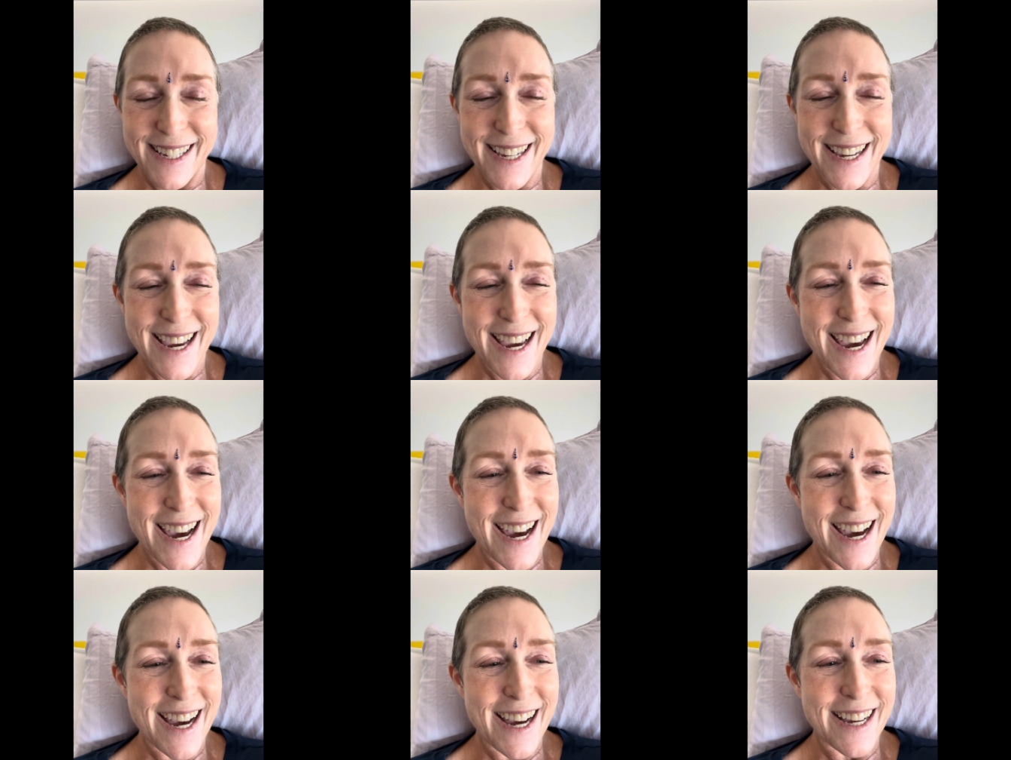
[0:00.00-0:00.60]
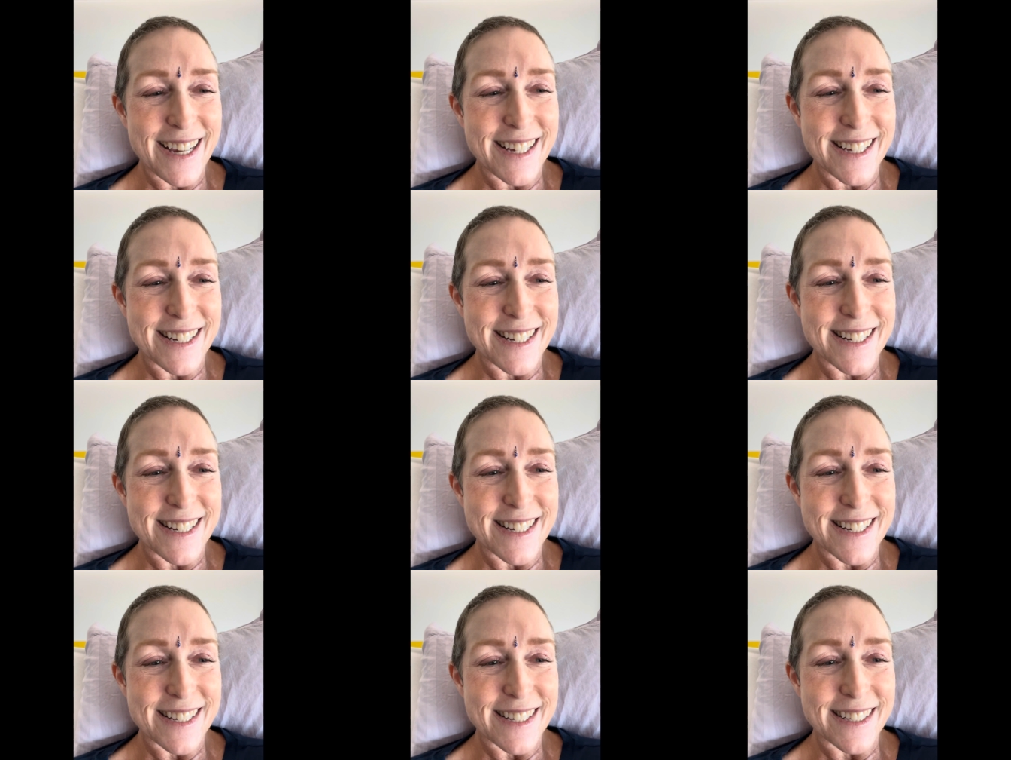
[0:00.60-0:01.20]

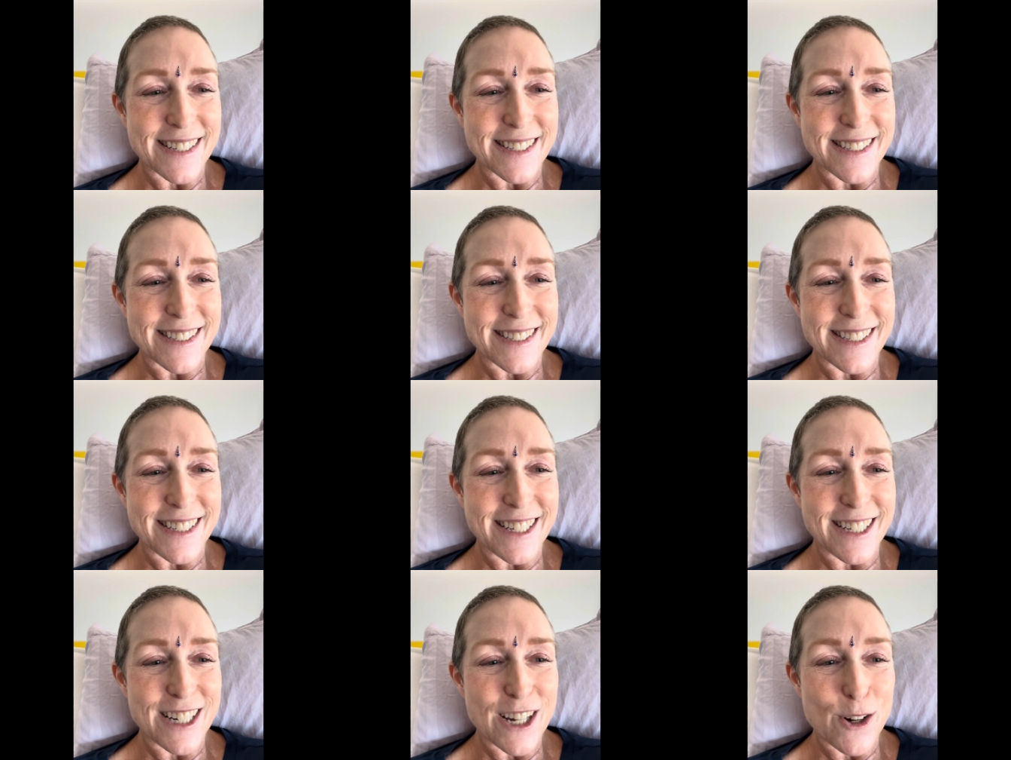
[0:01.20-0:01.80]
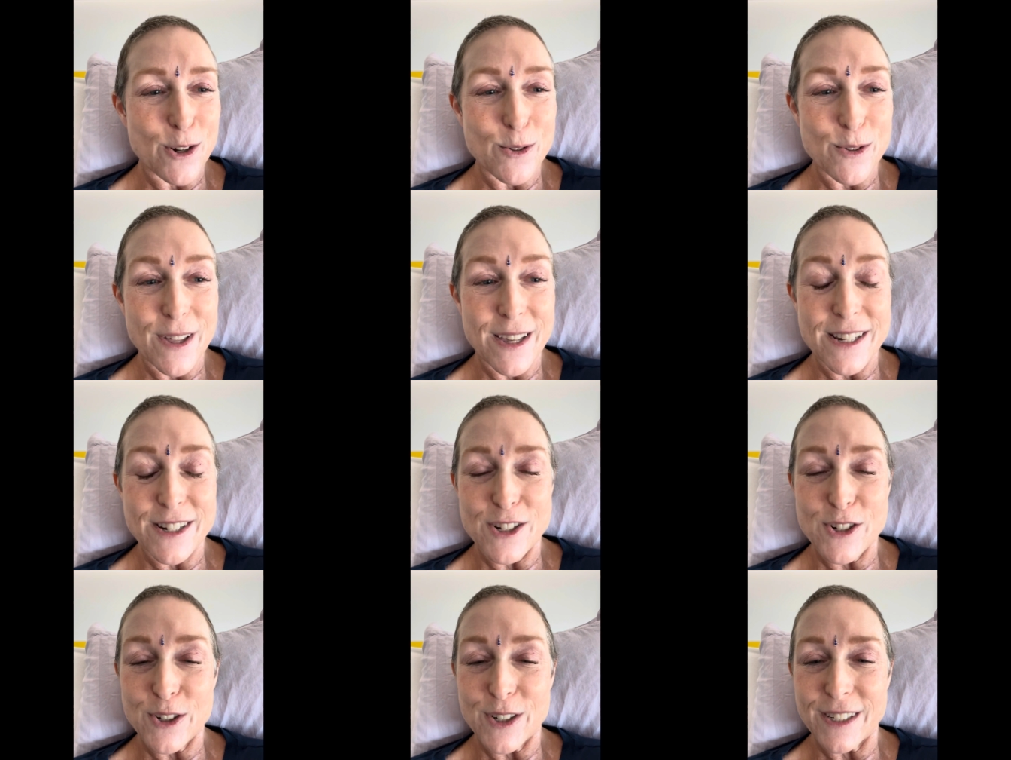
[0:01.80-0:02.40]
And, you know,
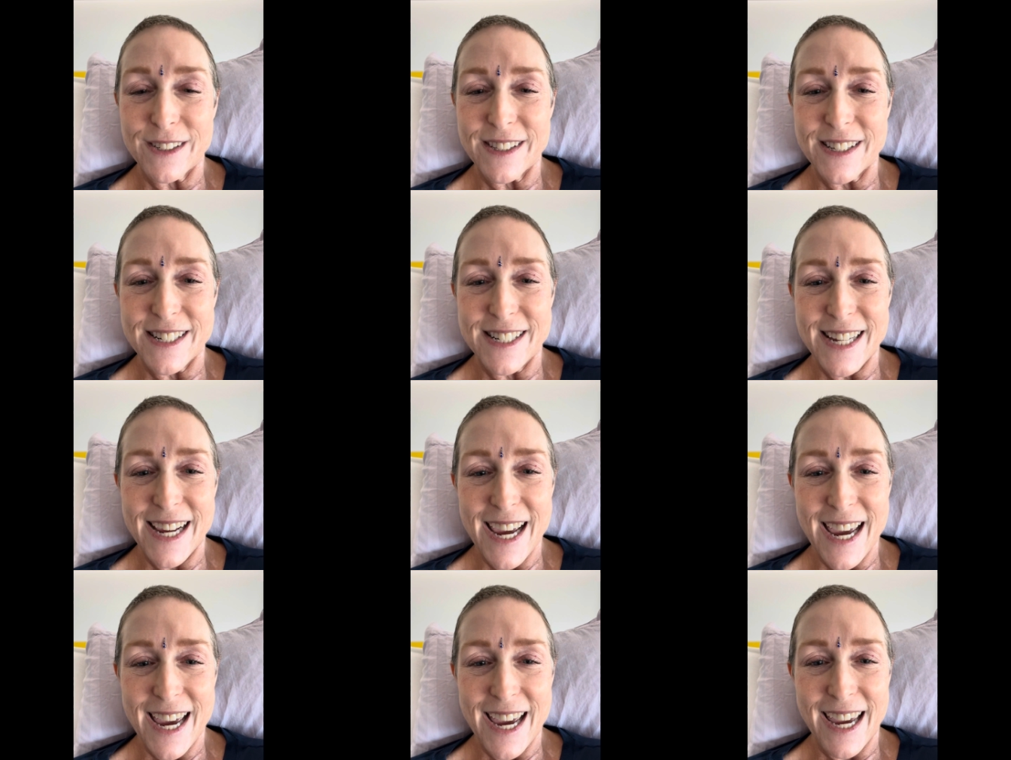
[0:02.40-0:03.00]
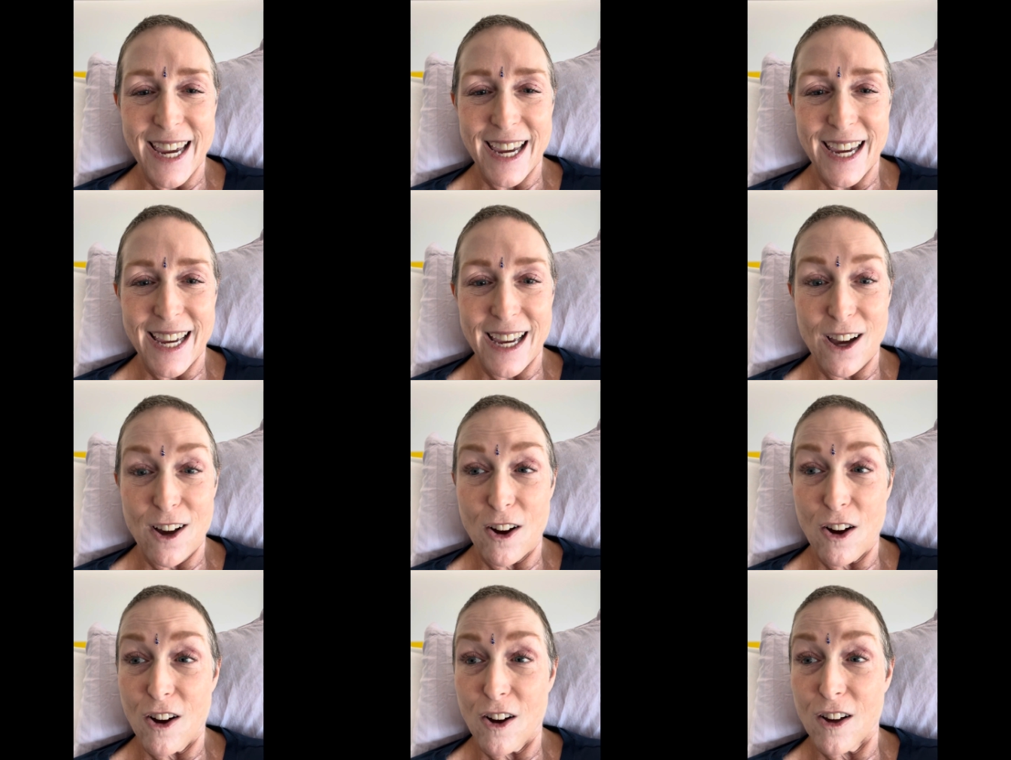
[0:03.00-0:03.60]
then during the day,
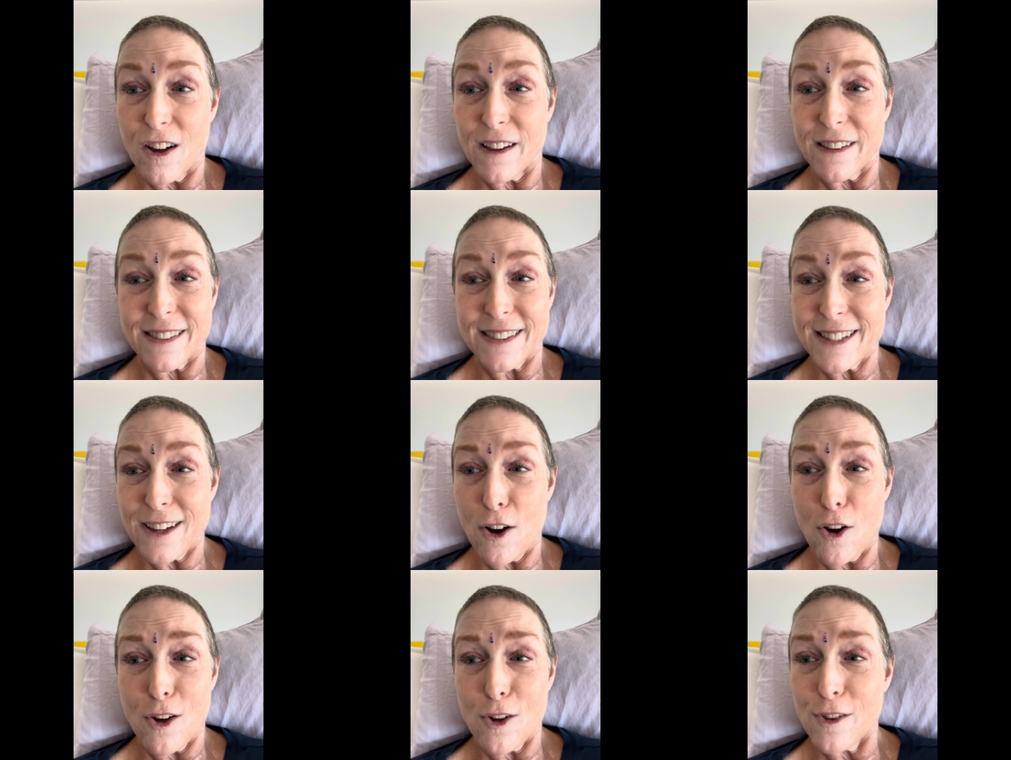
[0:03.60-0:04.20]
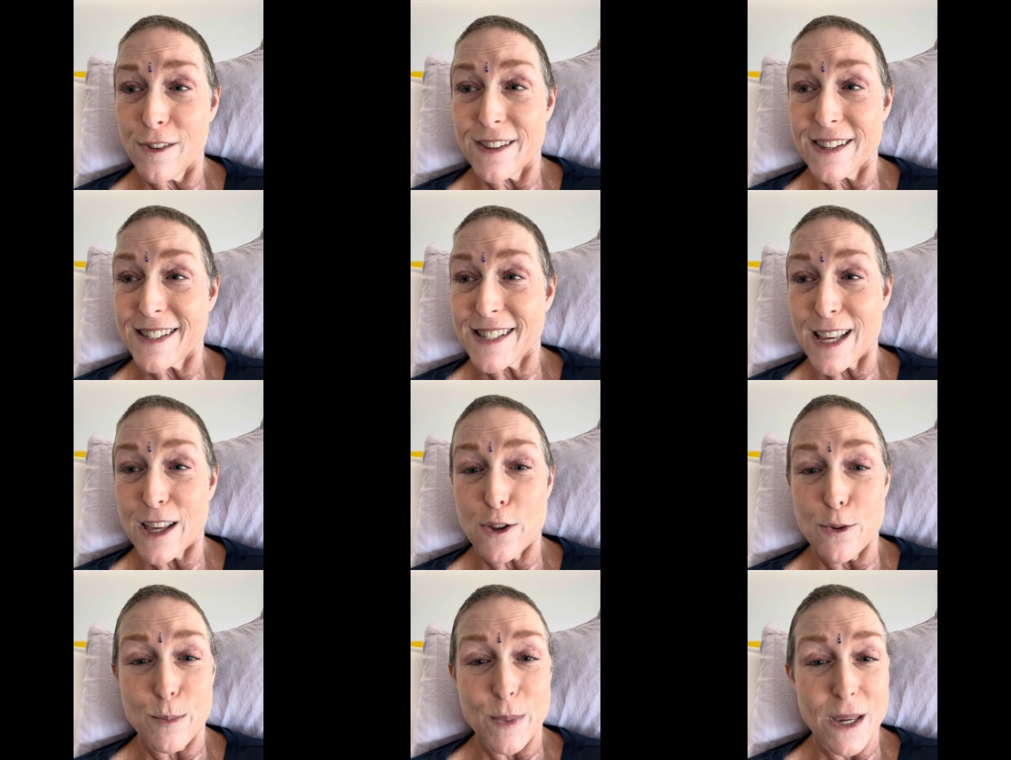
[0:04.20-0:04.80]
all these
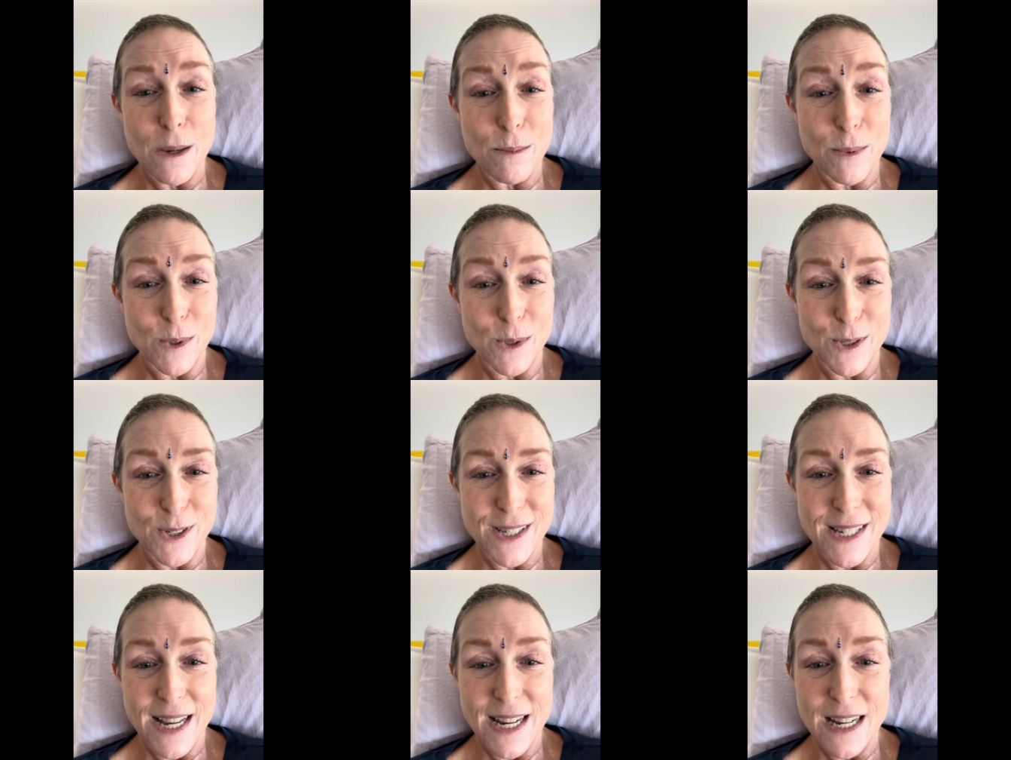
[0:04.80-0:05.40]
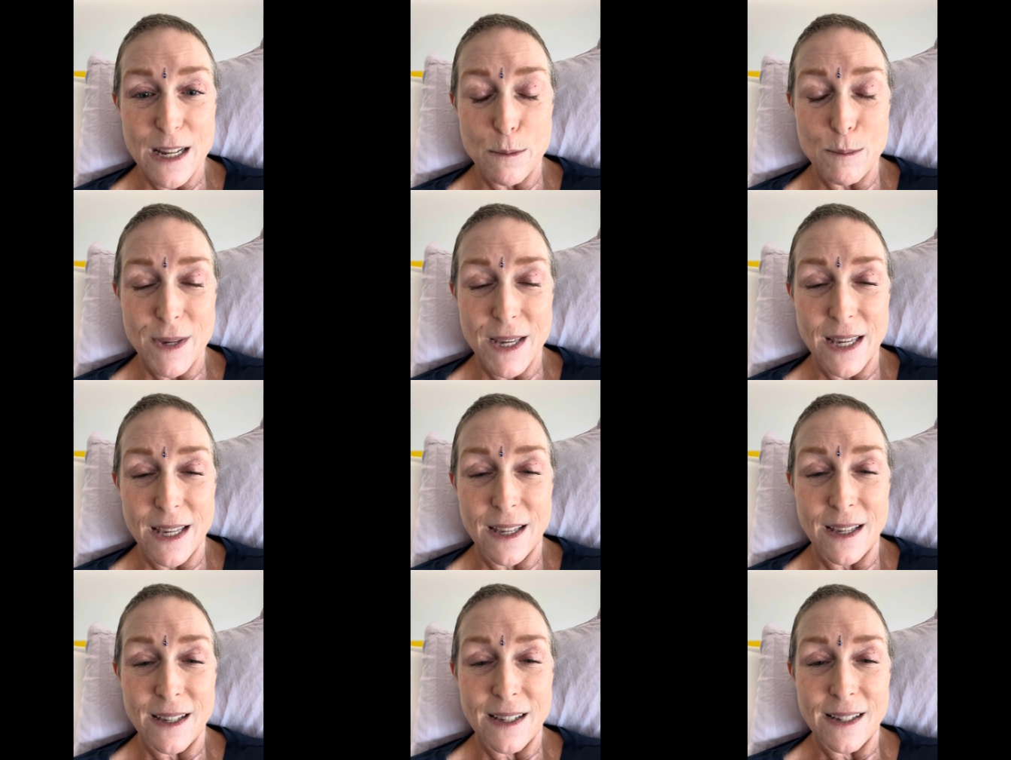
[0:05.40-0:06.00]
other people sending me